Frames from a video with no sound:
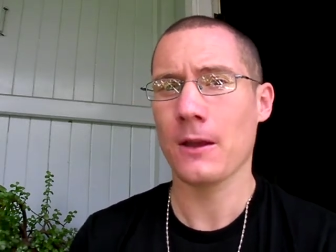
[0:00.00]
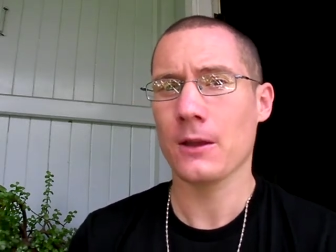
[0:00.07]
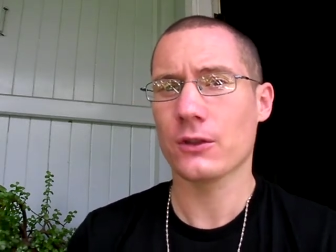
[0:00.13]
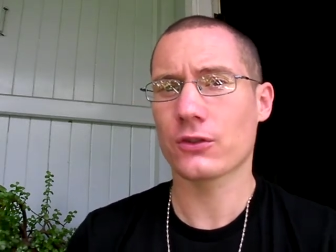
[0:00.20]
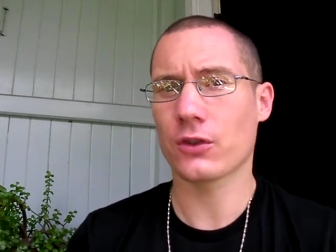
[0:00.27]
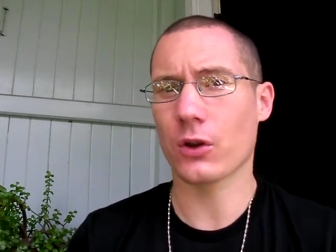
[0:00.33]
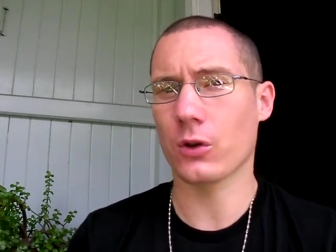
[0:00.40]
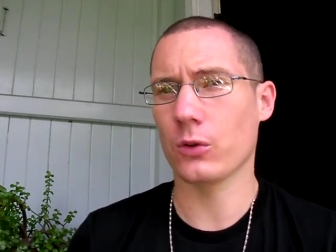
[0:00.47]

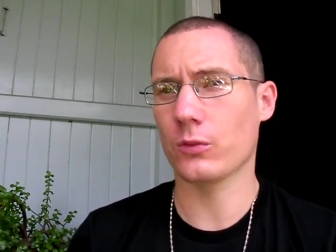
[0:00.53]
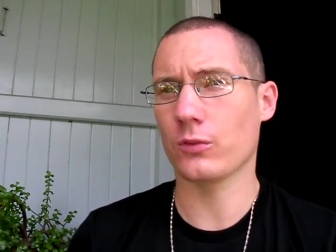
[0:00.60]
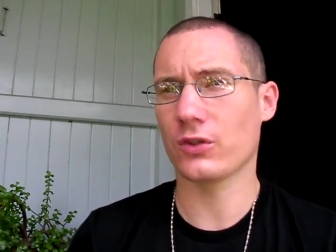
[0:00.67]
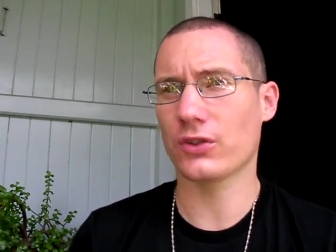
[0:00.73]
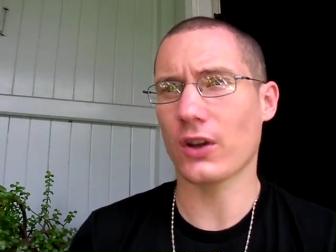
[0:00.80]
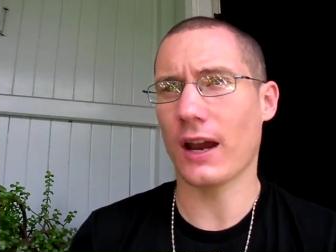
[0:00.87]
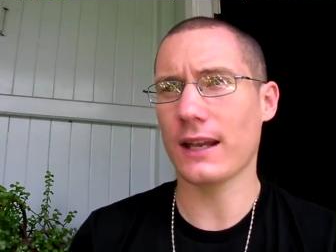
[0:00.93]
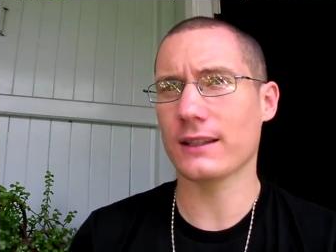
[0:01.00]
So
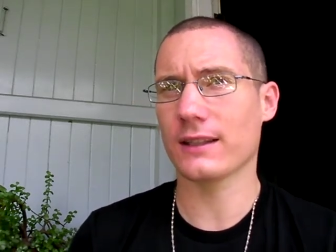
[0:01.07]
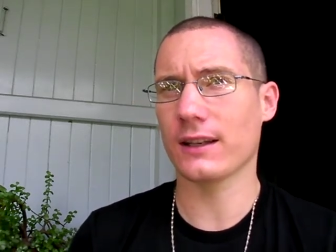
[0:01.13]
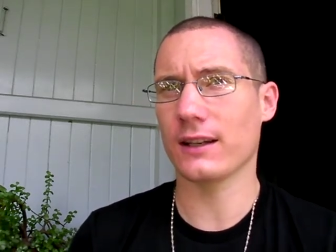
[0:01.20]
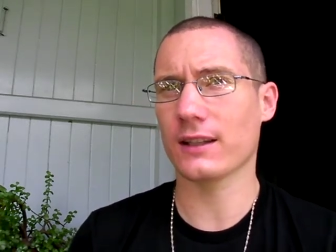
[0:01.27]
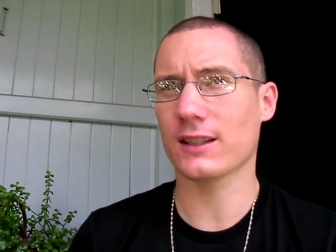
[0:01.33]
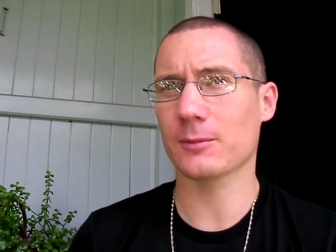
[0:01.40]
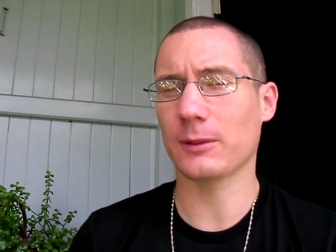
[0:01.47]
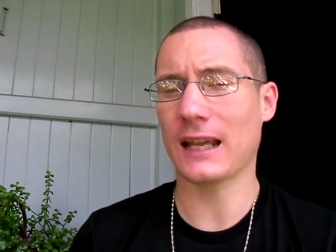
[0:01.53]
science can
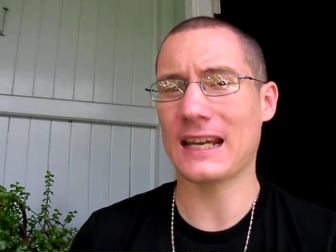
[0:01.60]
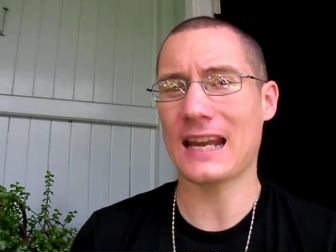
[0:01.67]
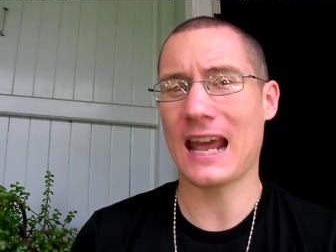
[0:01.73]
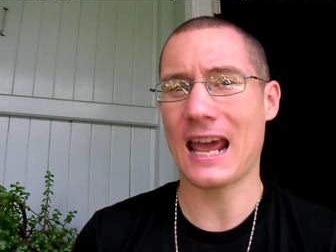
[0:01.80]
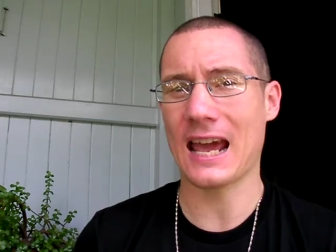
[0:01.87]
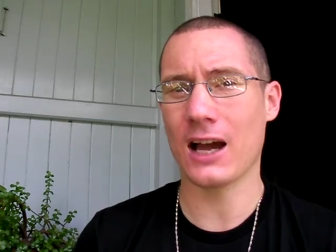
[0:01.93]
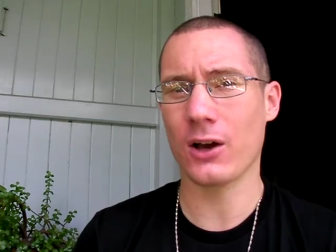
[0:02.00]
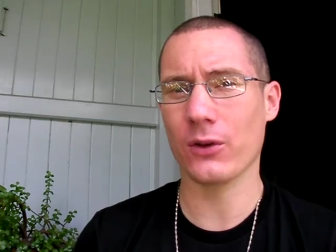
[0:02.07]
explain
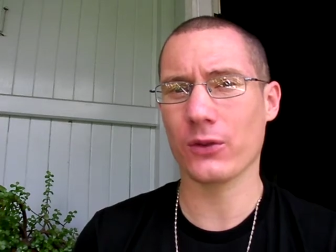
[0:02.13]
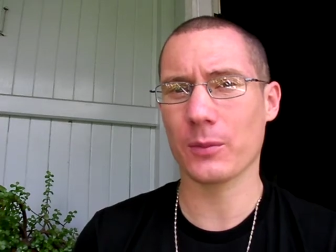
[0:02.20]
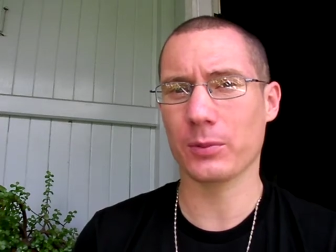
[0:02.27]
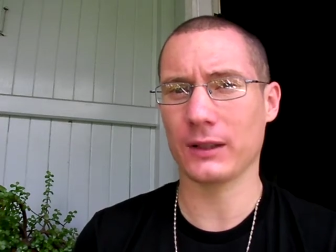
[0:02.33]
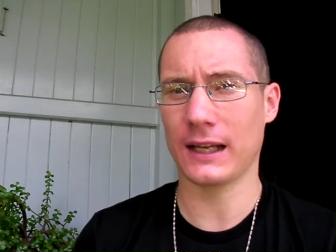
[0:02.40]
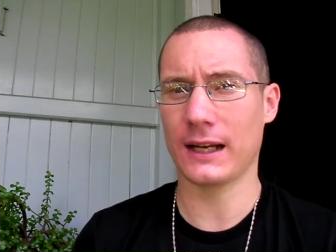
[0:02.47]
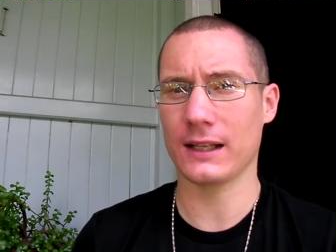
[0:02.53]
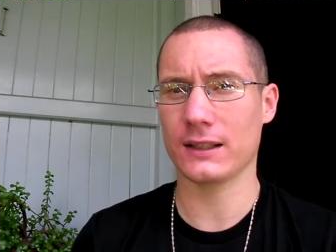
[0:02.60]
how the
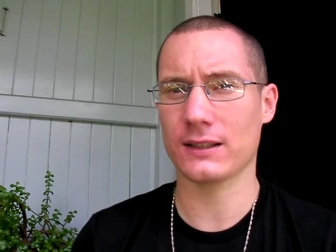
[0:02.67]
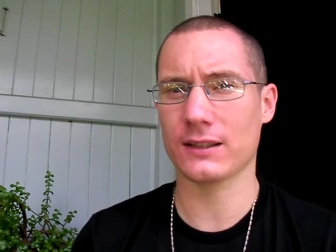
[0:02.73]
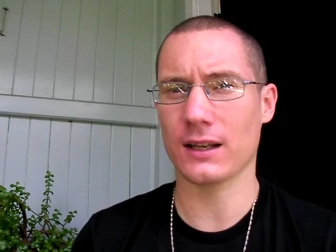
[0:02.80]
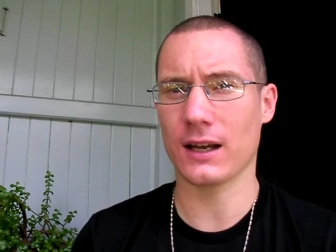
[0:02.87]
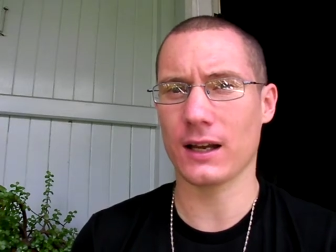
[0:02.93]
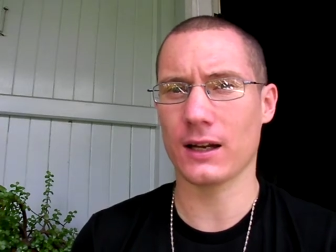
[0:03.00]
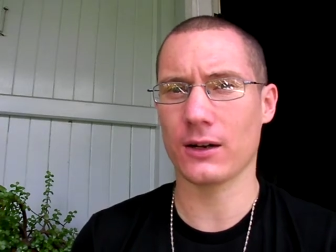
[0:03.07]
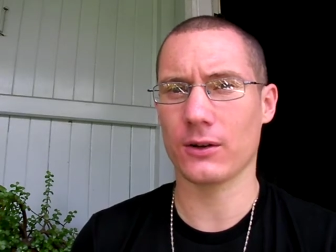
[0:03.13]
planets
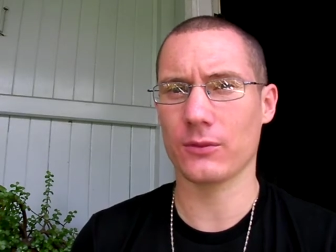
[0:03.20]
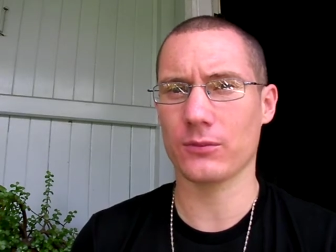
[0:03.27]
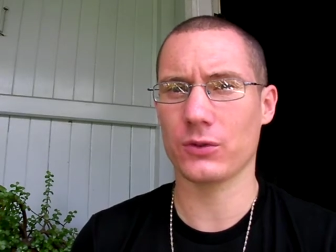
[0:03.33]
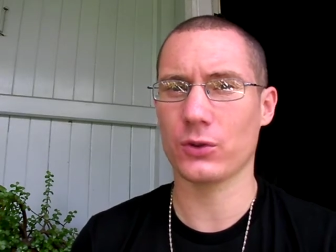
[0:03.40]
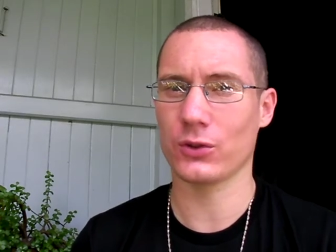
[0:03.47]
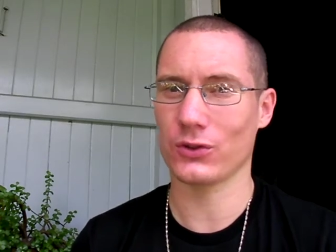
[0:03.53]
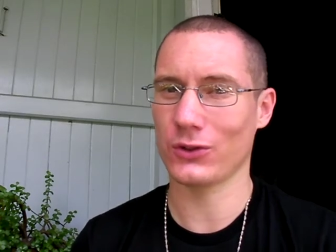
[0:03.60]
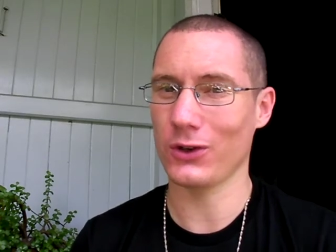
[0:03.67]
are,
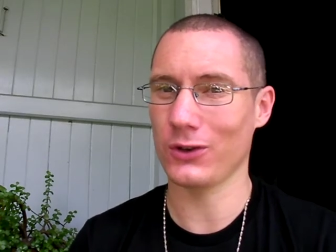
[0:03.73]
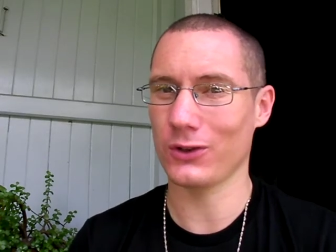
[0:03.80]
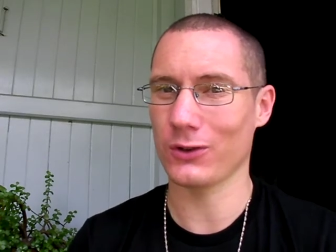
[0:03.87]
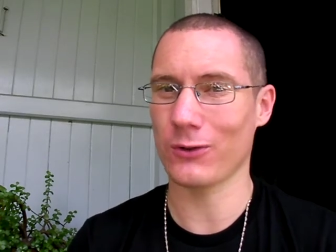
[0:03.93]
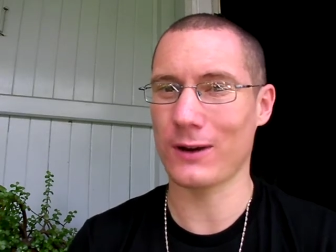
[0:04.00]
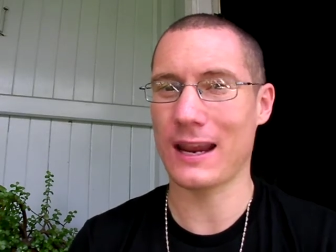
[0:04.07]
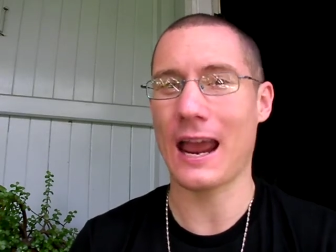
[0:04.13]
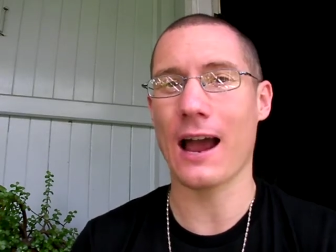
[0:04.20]
to a certain
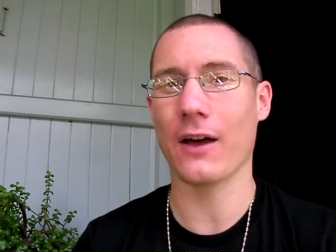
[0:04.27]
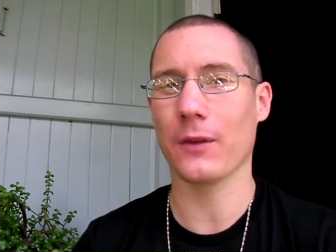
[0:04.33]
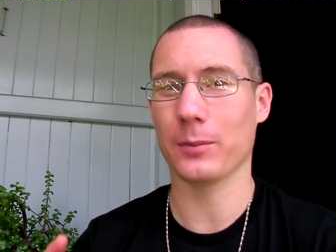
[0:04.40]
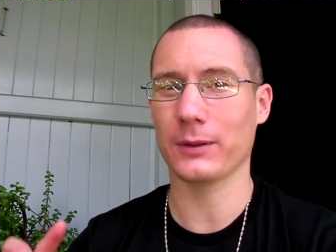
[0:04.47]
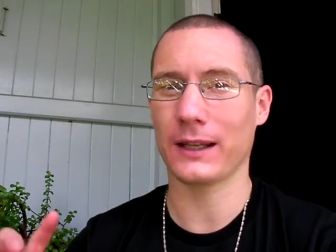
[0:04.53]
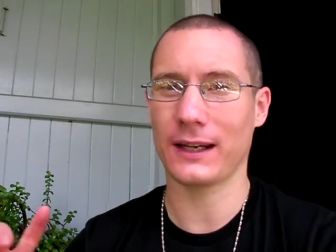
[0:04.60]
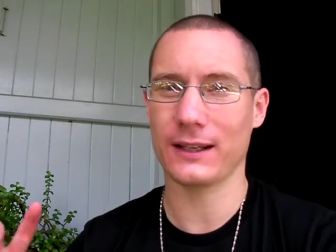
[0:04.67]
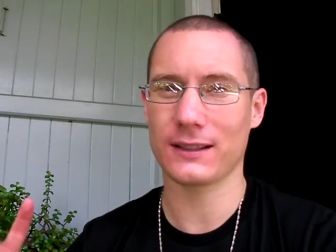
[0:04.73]
degree, how the
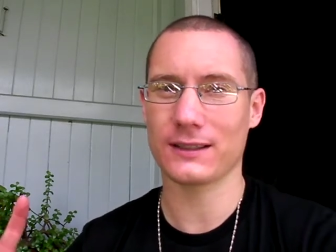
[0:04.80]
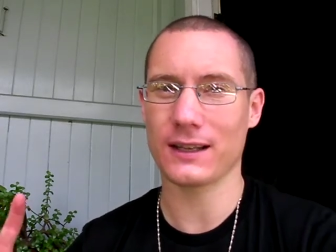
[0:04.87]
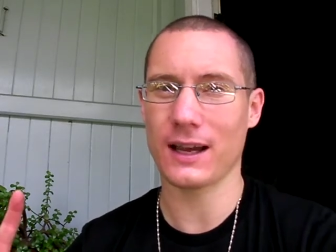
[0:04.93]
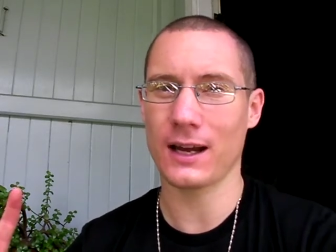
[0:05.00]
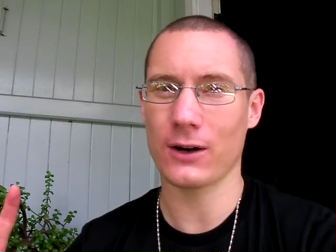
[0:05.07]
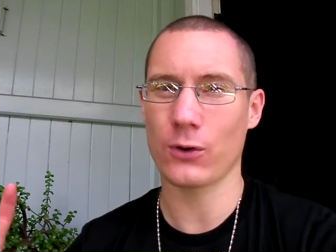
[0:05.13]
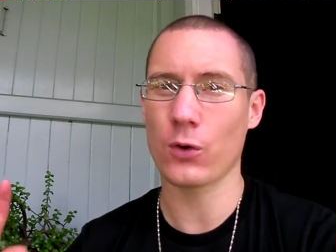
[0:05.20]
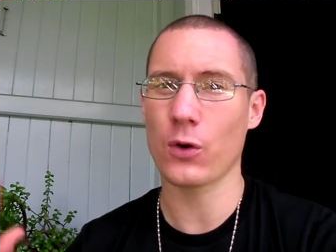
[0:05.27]
planets
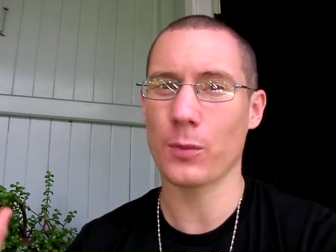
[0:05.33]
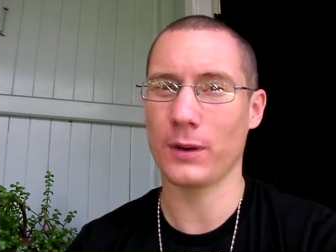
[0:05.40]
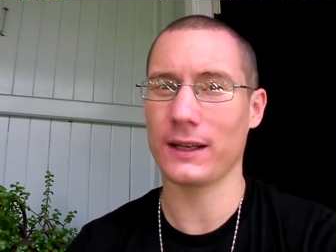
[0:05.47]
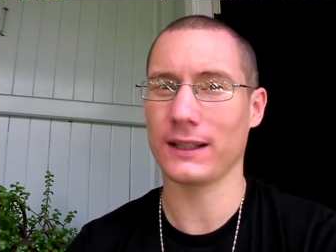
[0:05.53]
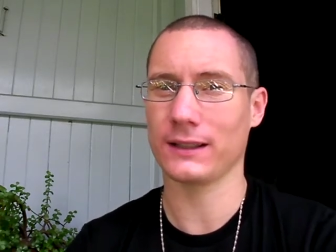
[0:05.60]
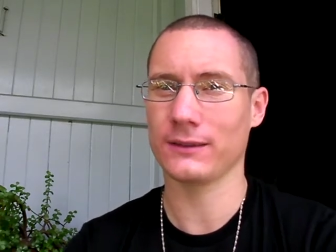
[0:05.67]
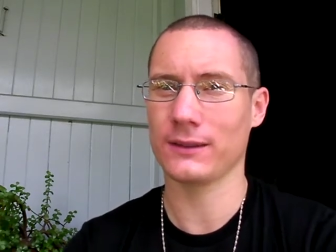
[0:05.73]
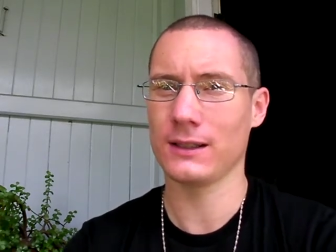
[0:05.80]
are
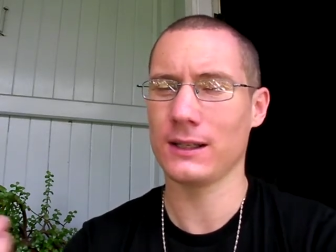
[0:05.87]
orbiting